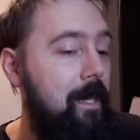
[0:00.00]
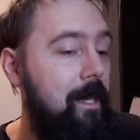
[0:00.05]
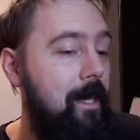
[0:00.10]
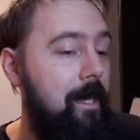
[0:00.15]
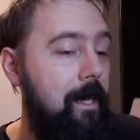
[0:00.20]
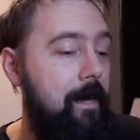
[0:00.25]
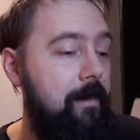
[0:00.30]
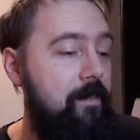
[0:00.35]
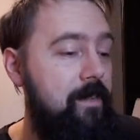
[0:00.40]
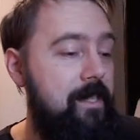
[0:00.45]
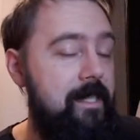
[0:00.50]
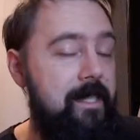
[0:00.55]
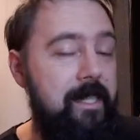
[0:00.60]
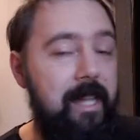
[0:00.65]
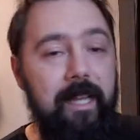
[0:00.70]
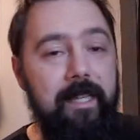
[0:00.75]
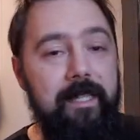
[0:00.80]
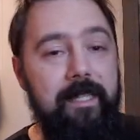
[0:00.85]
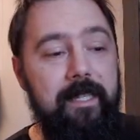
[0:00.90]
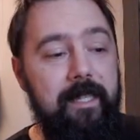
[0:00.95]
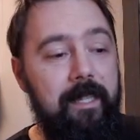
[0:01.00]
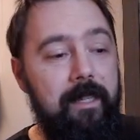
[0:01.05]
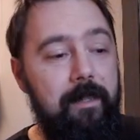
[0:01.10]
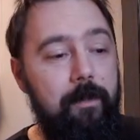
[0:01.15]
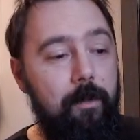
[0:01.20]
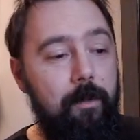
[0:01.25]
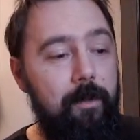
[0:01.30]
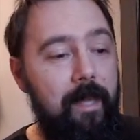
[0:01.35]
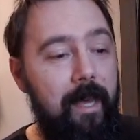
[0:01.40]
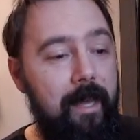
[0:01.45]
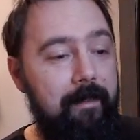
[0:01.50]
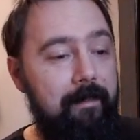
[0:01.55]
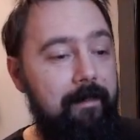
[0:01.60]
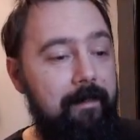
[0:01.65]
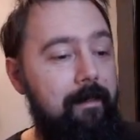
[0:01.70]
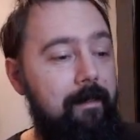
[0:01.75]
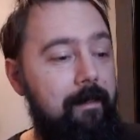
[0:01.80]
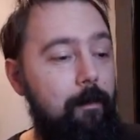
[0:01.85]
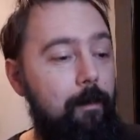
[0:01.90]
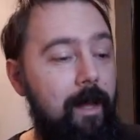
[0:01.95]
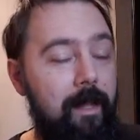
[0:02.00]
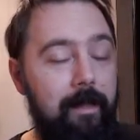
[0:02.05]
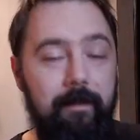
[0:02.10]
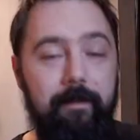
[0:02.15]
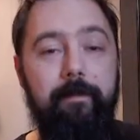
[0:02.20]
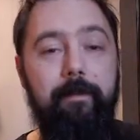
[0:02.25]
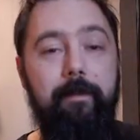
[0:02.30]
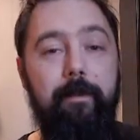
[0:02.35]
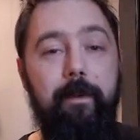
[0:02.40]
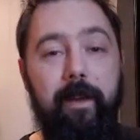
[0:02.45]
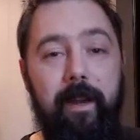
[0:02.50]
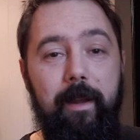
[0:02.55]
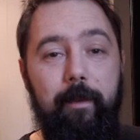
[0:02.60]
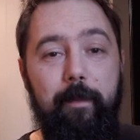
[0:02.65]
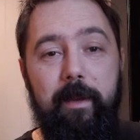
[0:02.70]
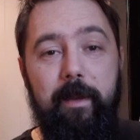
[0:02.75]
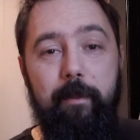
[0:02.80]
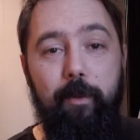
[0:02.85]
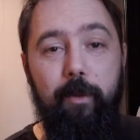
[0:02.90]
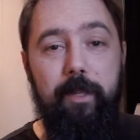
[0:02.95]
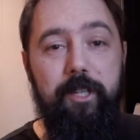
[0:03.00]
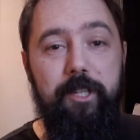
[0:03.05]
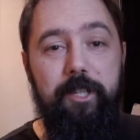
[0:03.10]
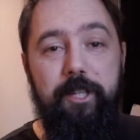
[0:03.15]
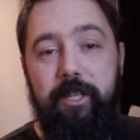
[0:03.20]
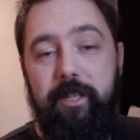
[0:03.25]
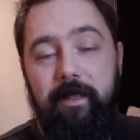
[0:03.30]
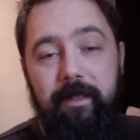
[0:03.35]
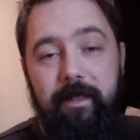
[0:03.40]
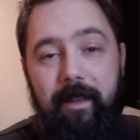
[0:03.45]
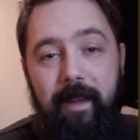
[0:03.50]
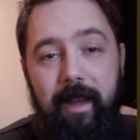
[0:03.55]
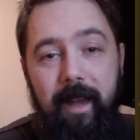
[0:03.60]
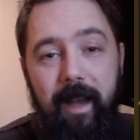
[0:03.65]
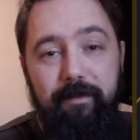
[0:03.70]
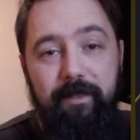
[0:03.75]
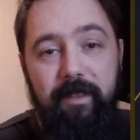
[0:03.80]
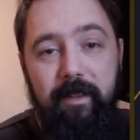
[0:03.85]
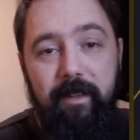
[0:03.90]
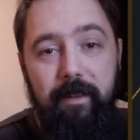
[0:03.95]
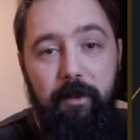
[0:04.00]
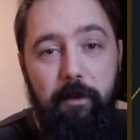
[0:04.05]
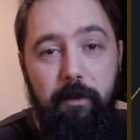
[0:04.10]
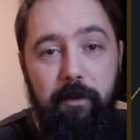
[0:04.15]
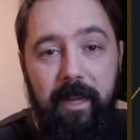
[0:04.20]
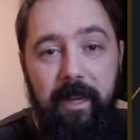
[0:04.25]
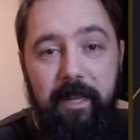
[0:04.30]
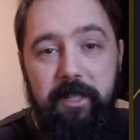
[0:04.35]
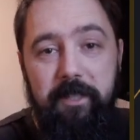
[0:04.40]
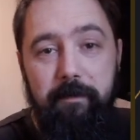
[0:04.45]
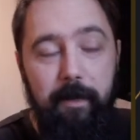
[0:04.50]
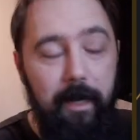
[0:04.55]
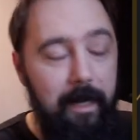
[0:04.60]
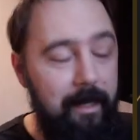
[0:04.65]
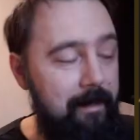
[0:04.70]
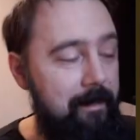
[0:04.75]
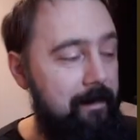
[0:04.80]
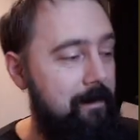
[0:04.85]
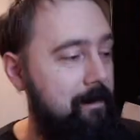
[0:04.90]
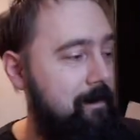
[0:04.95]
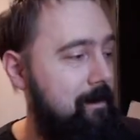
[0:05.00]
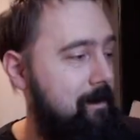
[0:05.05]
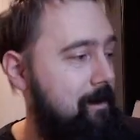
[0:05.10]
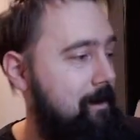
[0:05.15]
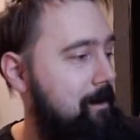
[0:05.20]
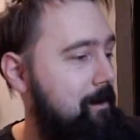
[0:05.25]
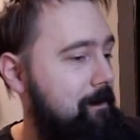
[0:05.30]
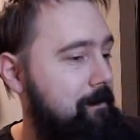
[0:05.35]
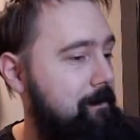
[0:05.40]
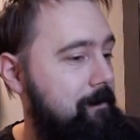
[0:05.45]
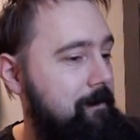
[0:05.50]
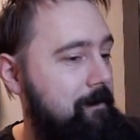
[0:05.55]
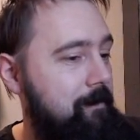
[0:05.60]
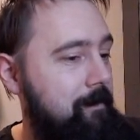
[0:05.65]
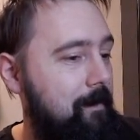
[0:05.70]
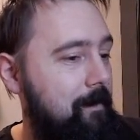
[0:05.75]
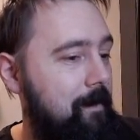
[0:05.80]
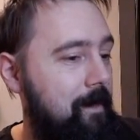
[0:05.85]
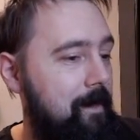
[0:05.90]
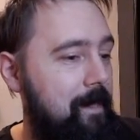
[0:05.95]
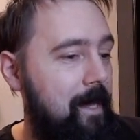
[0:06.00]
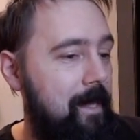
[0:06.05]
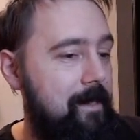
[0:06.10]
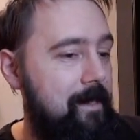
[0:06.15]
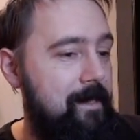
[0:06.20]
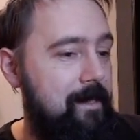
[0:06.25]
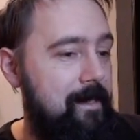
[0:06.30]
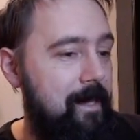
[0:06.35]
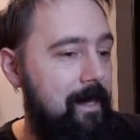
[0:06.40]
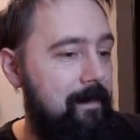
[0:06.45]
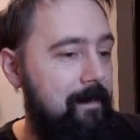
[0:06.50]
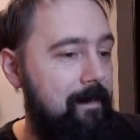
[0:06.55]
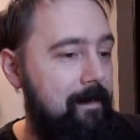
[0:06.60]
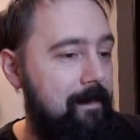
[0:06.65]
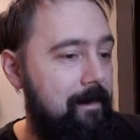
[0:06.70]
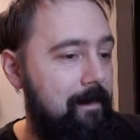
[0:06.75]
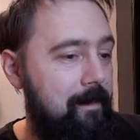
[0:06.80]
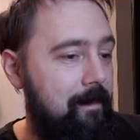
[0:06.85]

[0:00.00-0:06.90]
And if it does do that, well, we're gonna be bullish after the correction, right? So, that said,